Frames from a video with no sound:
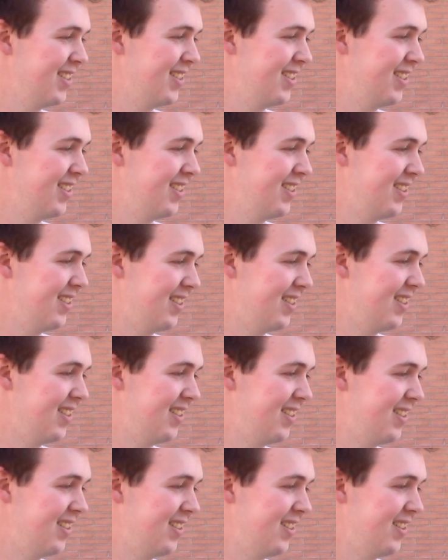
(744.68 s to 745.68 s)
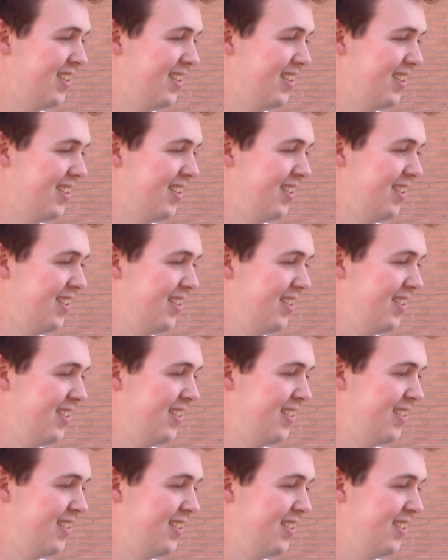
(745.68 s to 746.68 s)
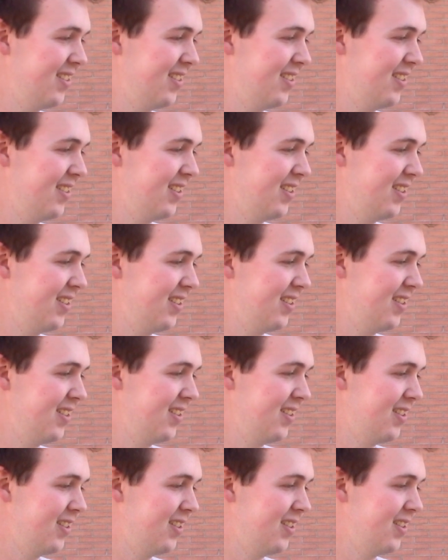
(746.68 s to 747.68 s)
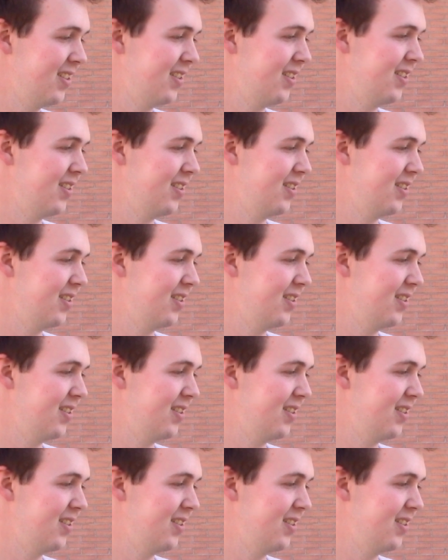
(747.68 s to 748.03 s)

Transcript: No words are spoken by the person on screen.